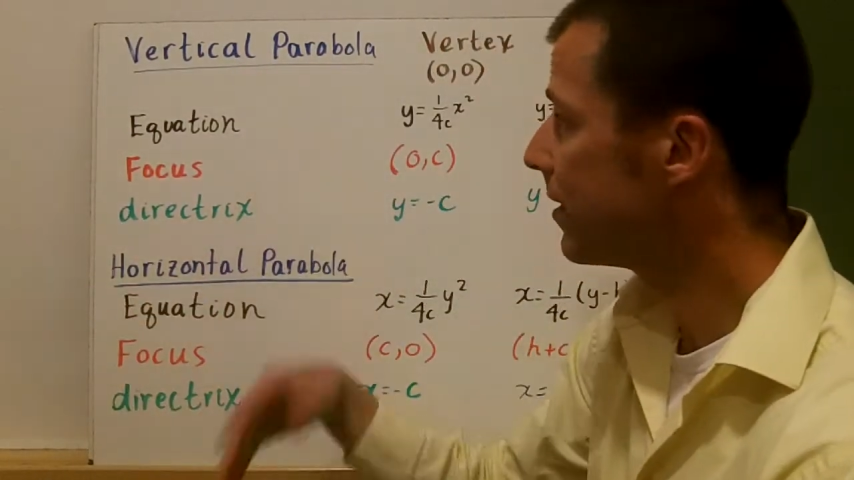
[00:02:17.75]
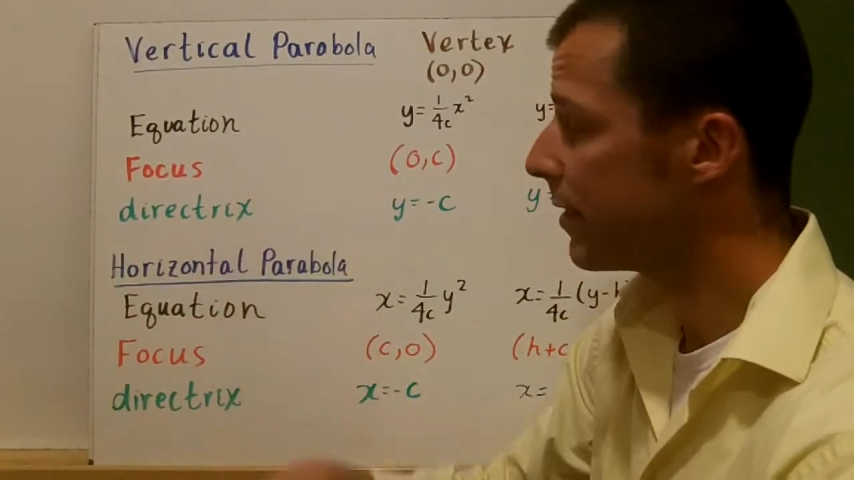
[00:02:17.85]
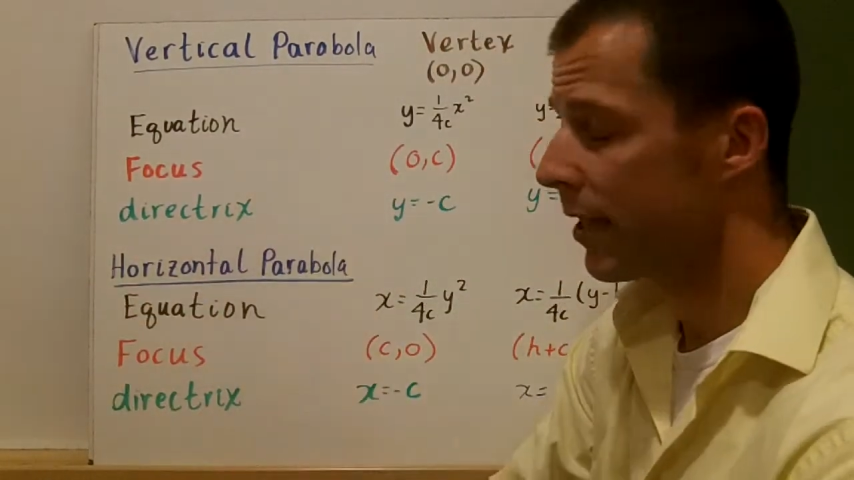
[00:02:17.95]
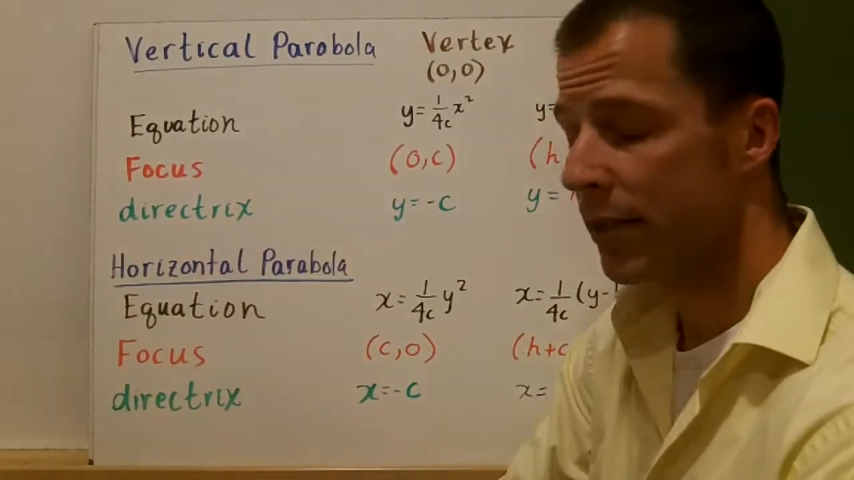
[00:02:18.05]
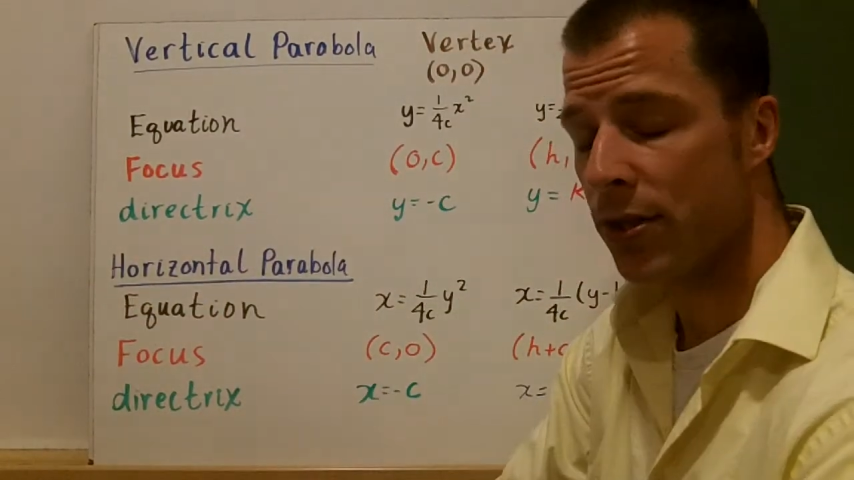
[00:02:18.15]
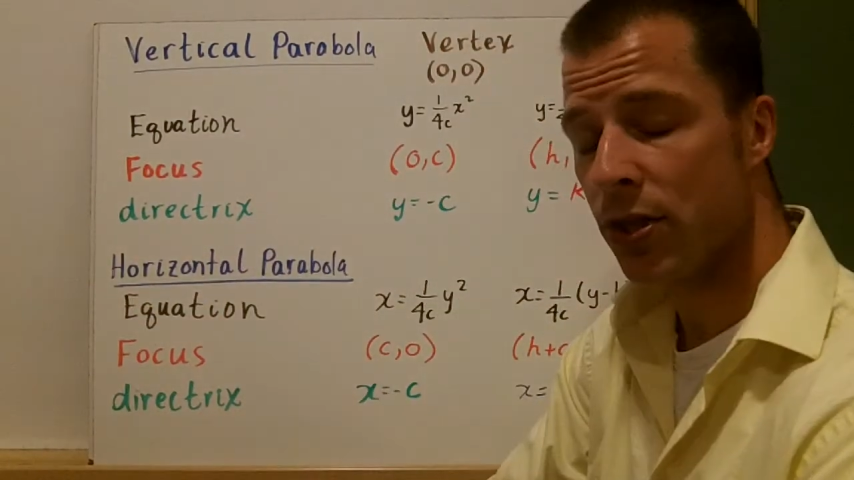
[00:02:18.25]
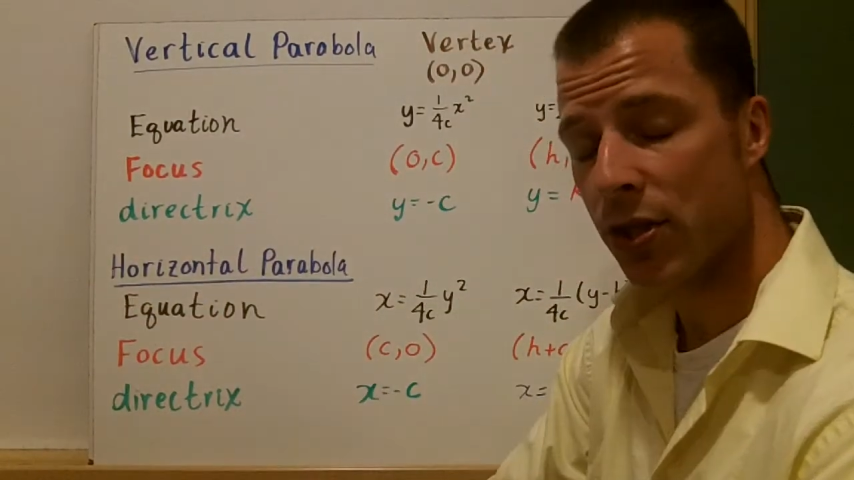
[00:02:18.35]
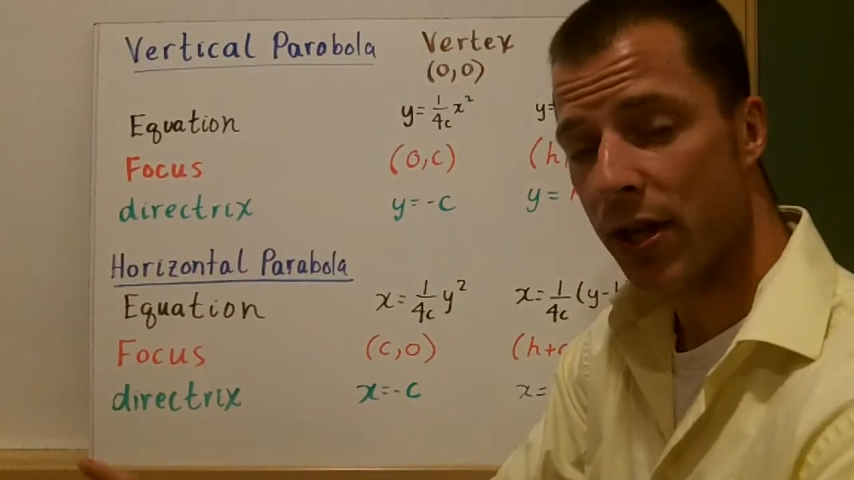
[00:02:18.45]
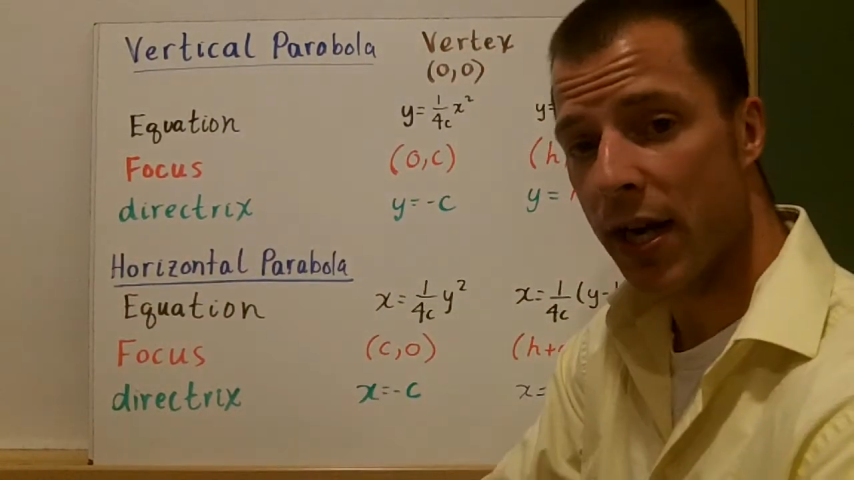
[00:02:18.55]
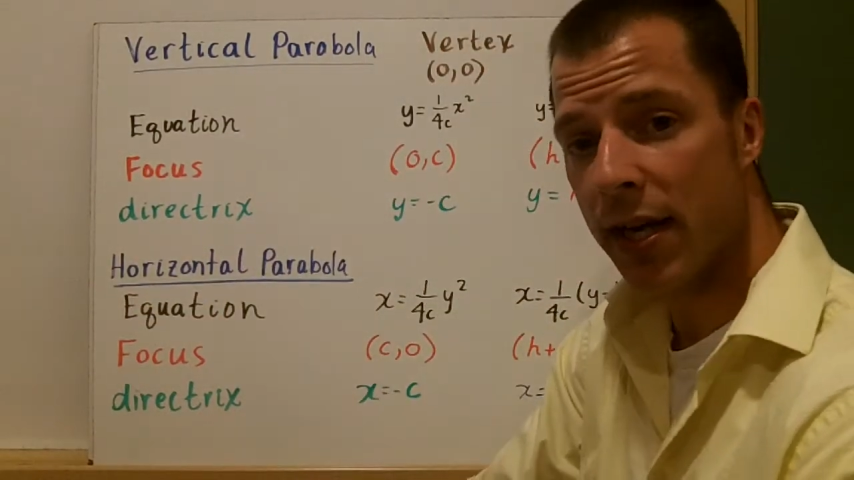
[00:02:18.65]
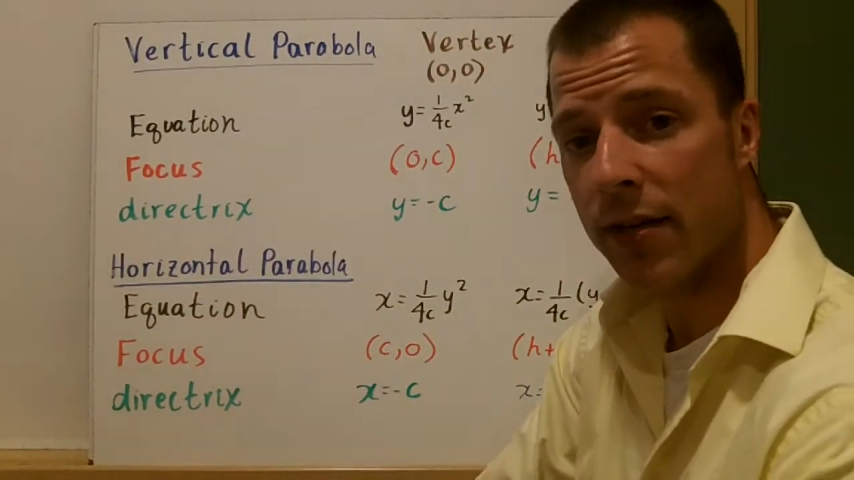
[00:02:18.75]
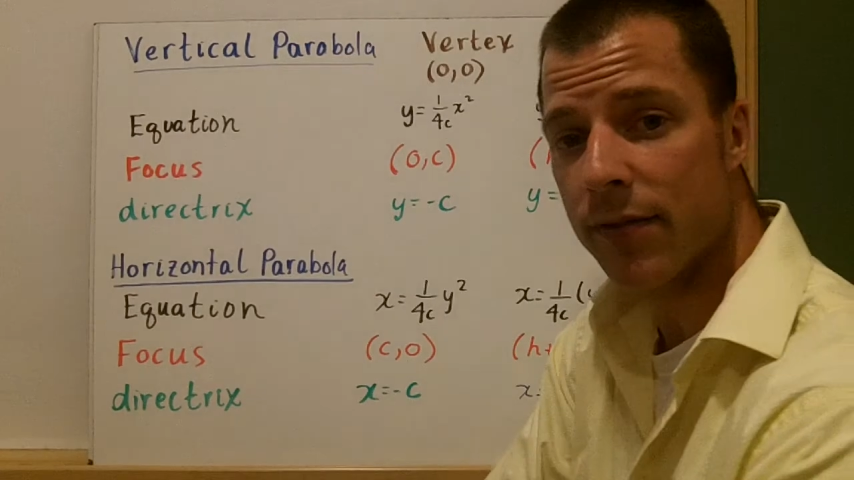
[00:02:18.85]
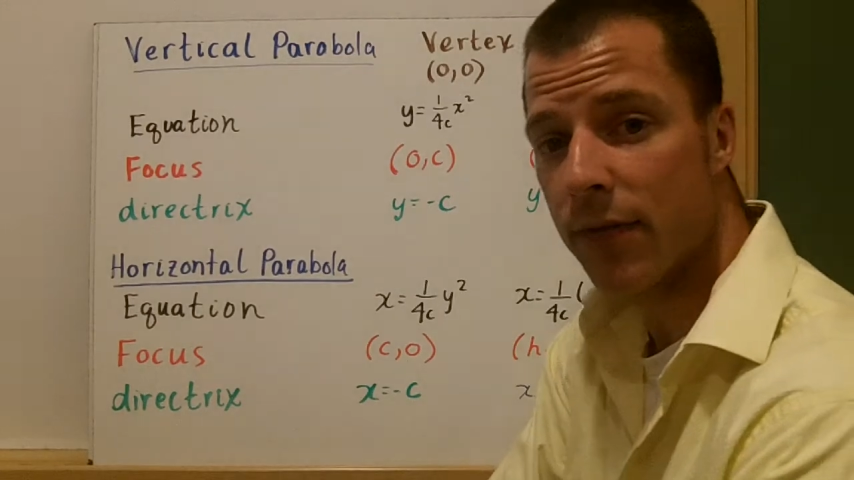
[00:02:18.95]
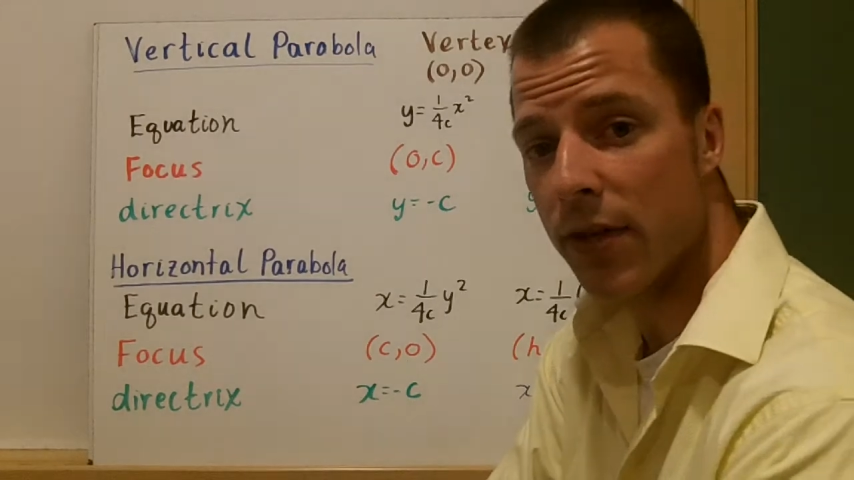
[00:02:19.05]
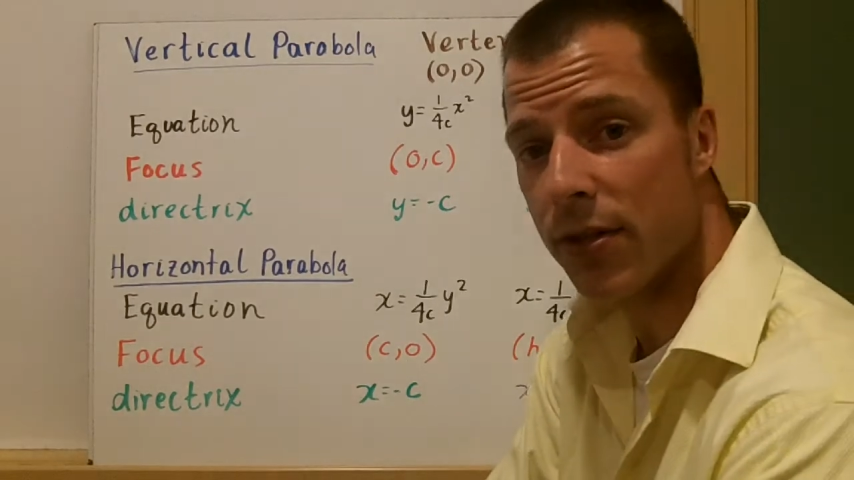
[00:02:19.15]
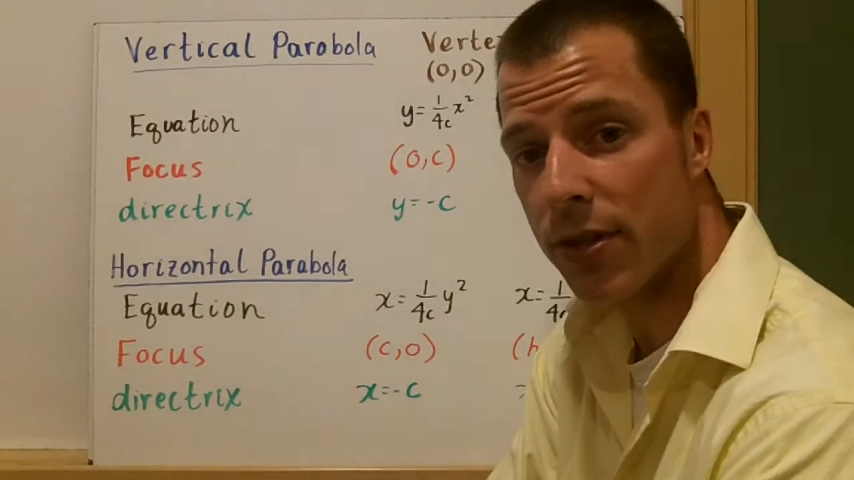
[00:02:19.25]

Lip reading: says just it